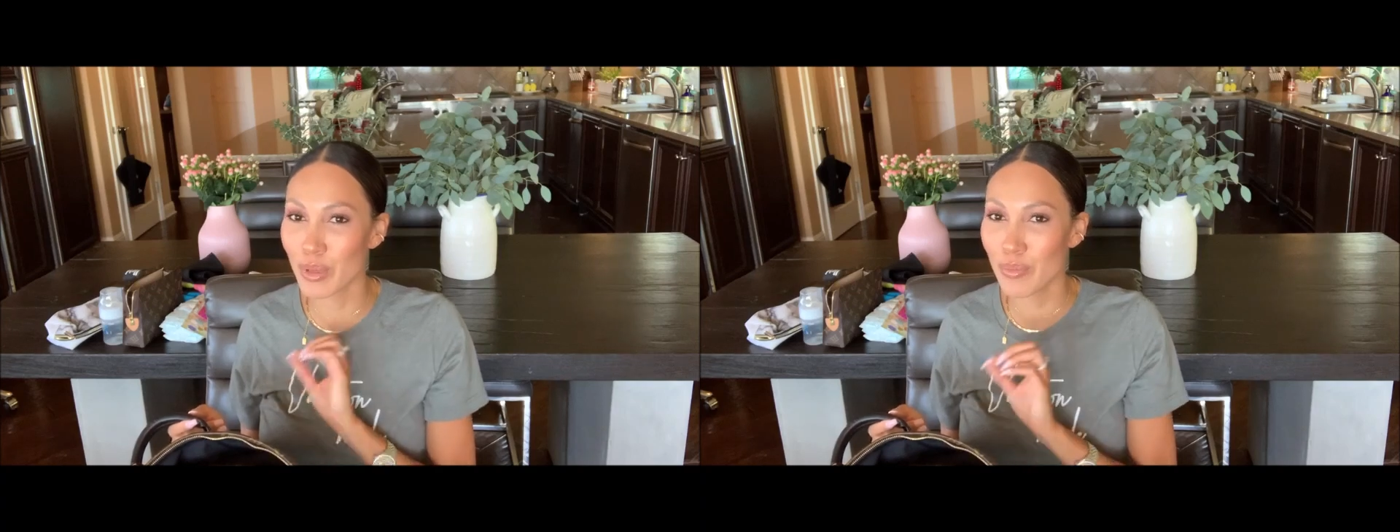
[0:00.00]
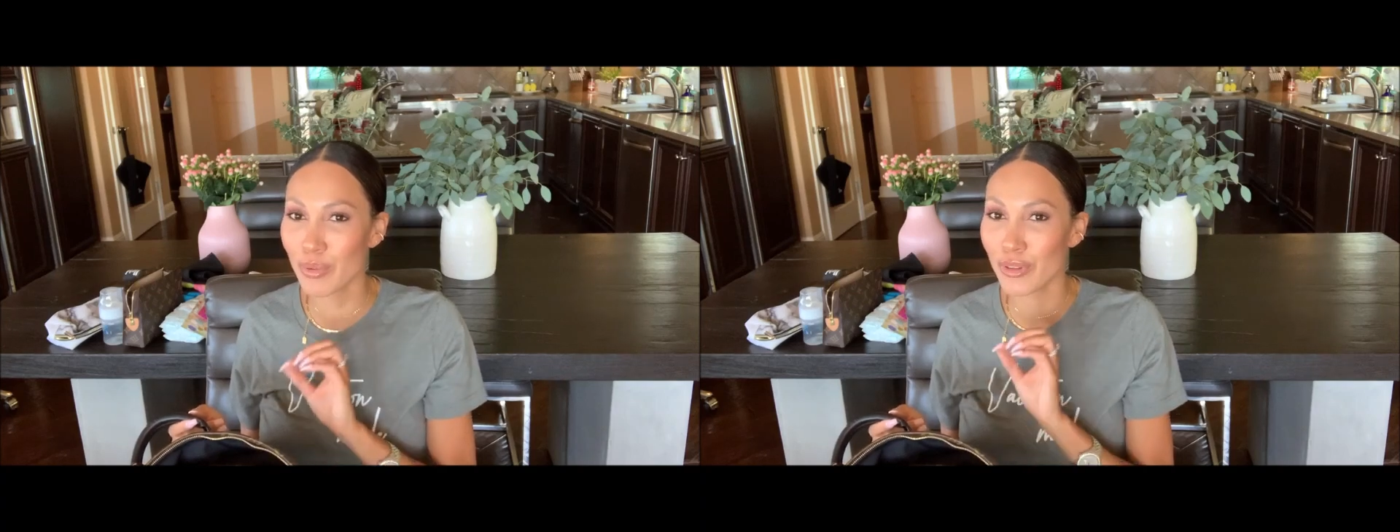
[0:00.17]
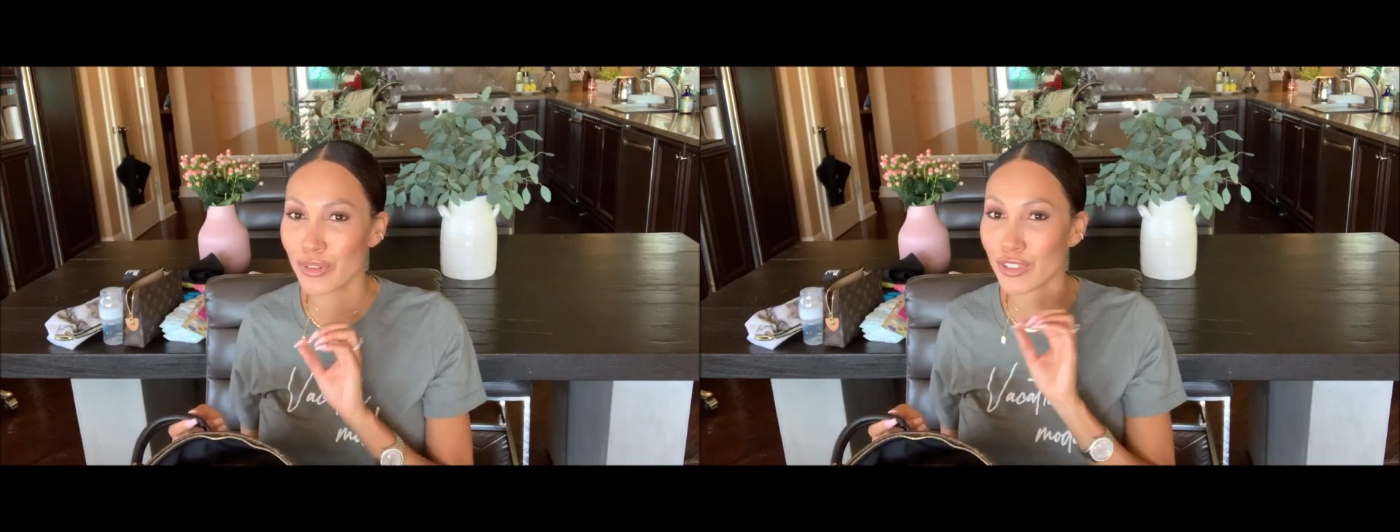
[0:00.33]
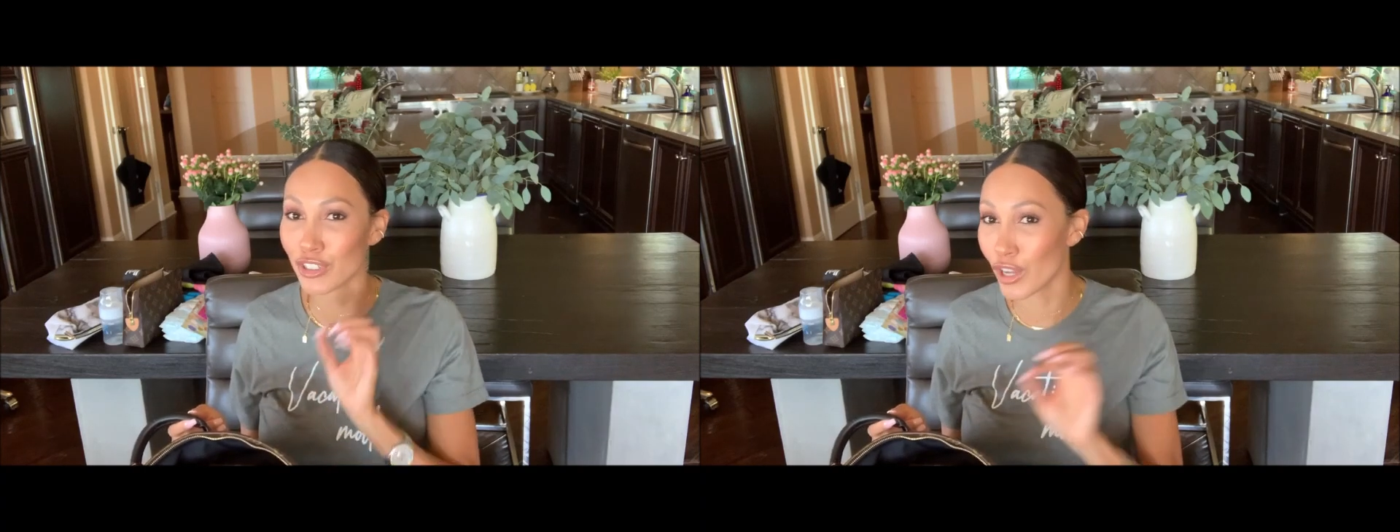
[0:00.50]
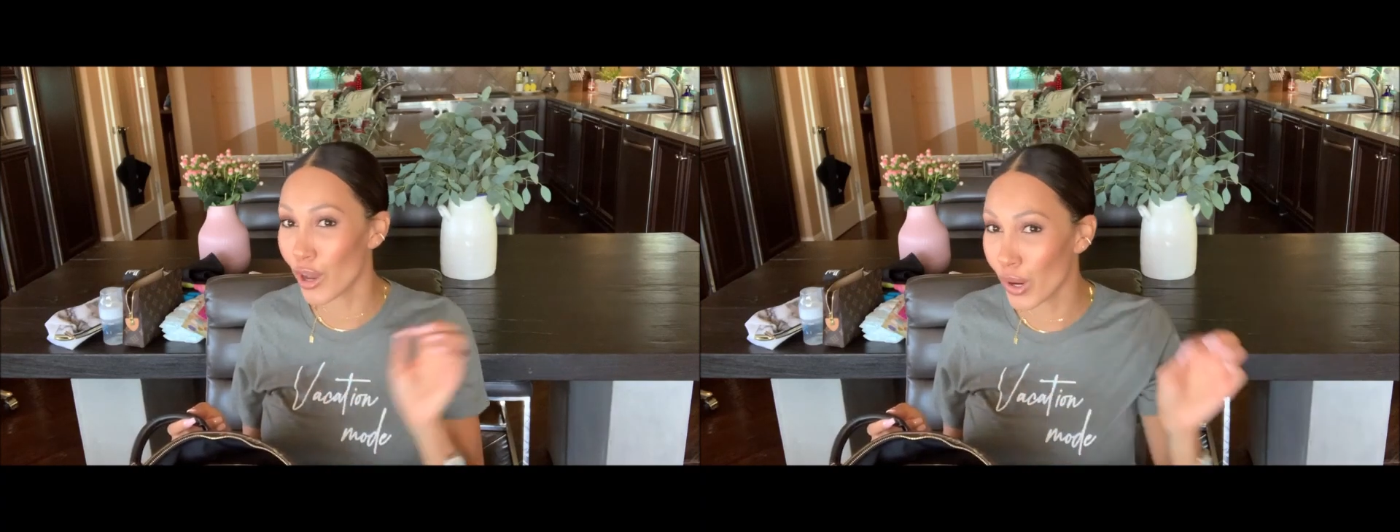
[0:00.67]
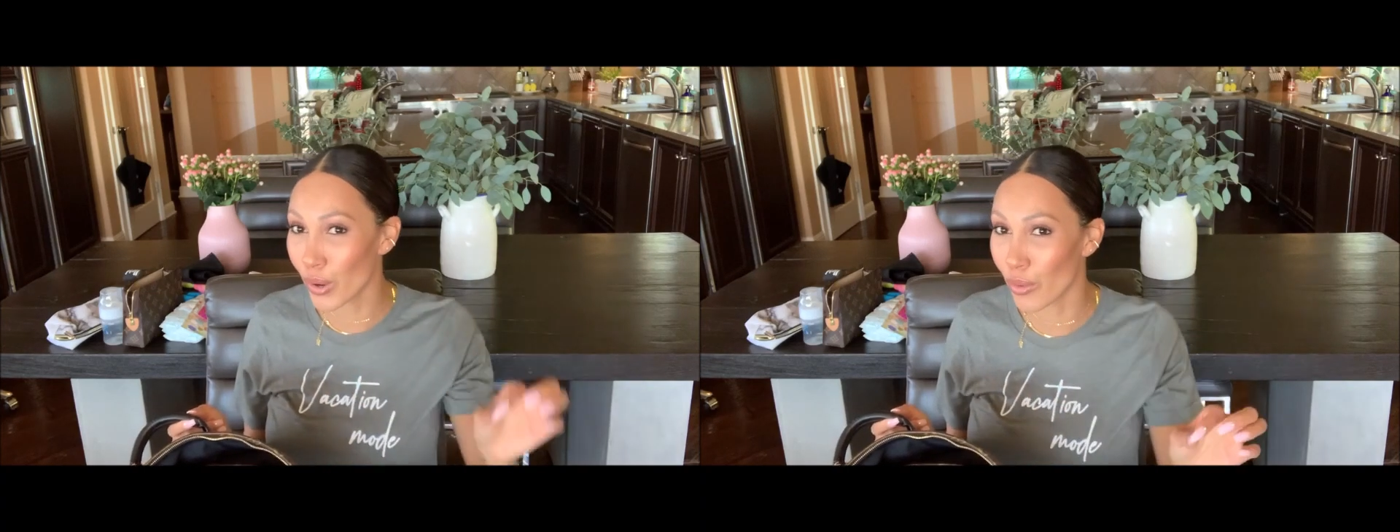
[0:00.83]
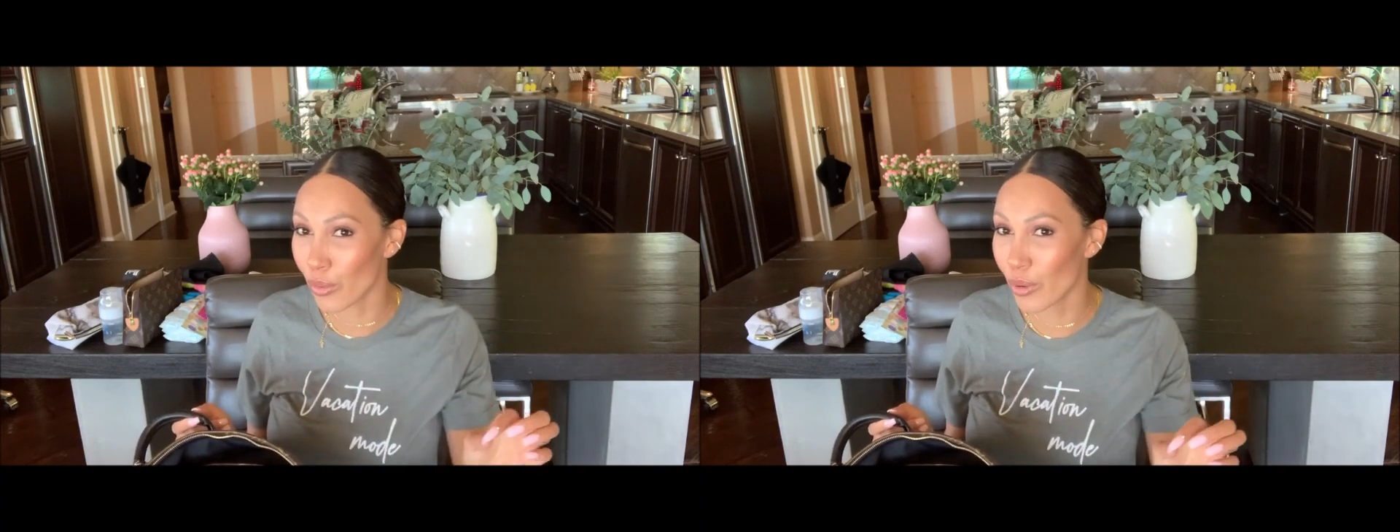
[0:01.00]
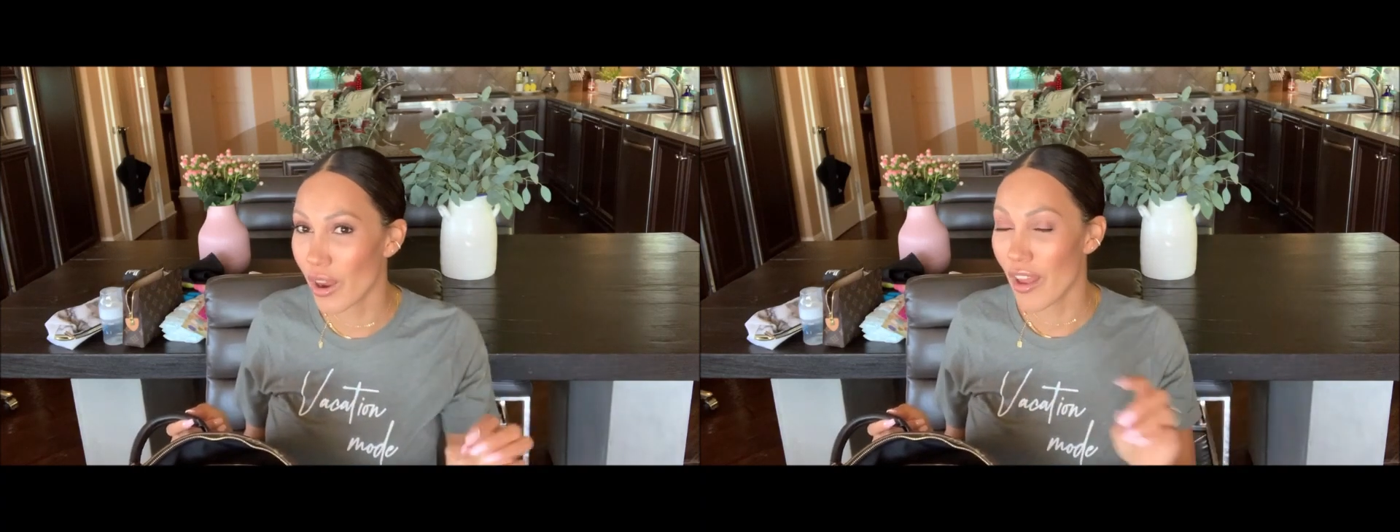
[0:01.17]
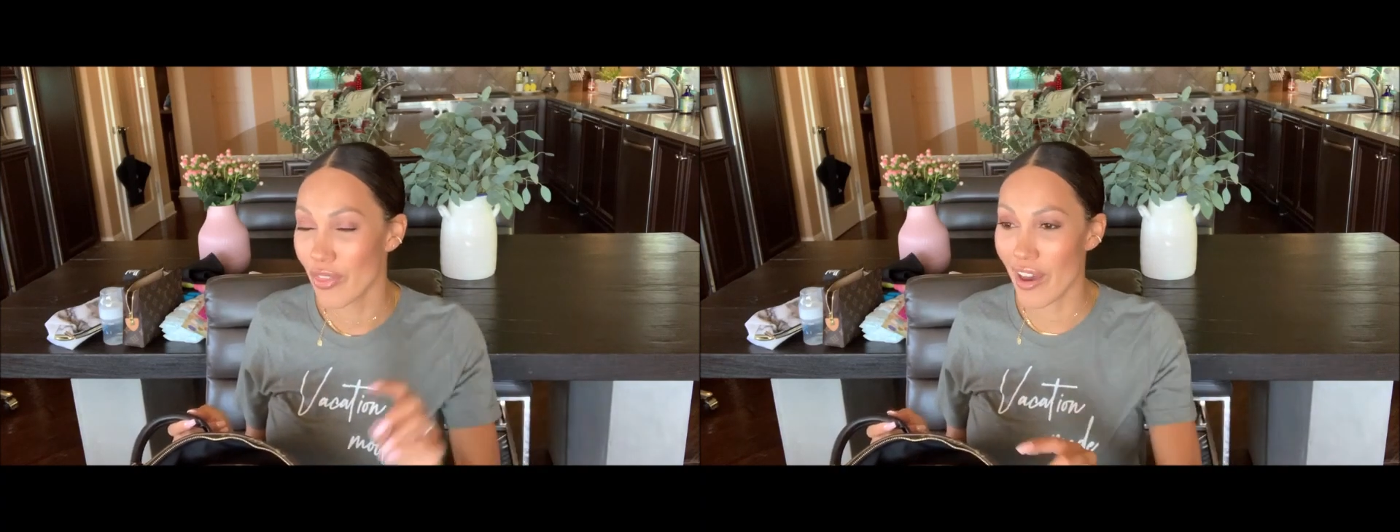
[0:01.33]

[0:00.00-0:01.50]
people know